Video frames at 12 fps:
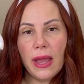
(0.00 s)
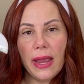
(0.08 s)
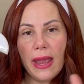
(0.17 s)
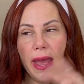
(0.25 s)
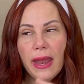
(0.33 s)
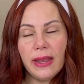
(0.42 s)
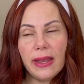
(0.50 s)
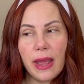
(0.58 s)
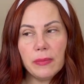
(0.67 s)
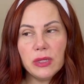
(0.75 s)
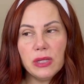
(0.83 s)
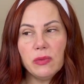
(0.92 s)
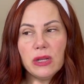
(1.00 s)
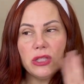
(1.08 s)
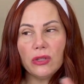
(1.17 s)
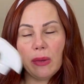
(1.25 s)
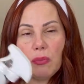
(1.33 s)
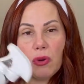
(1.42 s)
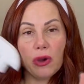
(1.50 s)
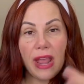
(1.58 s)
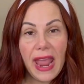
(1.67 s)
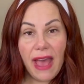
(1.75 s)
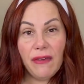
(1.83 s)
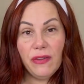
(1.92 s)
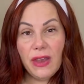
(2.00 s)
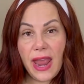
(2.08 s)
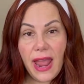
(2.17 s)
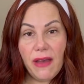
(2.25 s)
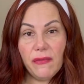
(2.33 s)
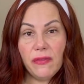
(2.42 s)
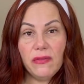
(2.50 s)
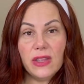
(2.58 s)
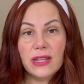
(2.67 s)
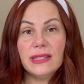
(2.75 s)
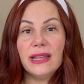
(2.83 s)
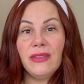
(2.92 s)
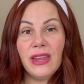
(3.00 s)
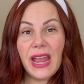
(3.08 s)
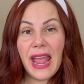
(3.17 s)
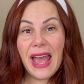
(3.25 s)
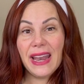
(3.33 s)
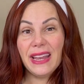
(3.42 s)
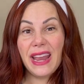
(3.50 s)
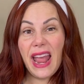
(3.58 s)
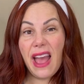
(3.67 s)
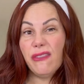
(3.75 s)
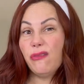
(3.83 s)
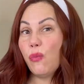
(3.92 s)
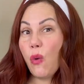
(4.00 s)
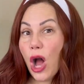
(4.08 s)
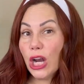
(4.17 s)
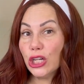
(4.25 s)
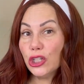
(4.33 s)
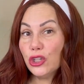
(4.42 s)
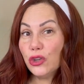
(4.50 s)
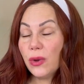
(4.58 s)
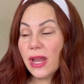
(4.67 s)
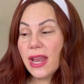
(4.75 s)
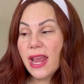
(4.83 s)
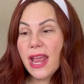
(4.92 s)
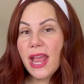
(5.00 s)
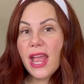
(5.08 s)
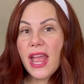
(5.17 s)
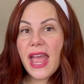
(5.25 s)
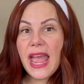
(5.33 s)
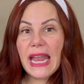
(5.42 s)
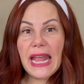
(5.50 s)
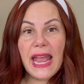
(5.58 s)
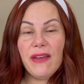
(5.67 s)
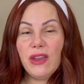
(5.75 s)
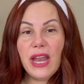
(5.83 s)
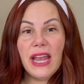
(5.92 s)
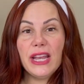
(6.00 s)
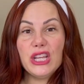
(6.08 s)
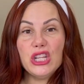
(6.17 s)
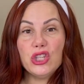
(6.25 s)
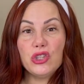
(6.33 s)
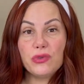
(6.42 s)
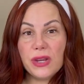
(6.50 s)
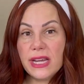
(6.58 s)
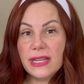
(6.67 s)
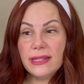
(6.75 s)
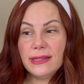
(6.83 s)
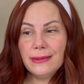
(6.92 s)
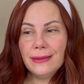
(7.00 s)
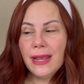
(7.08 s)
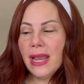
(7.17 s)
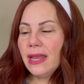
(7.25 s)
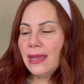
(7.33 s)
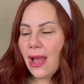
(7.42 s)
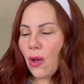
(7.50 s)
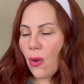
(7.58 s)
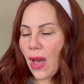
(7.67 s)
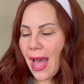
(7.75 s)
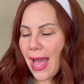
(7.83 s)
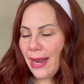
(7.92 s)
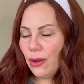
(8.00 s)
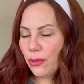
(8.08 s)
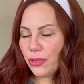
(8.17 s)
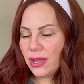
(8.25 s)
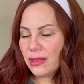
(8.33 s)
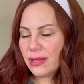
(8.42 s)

had an empty one, so I poured half and half of this and then added half water to it, and I haven't had any streaks. Now, I don't think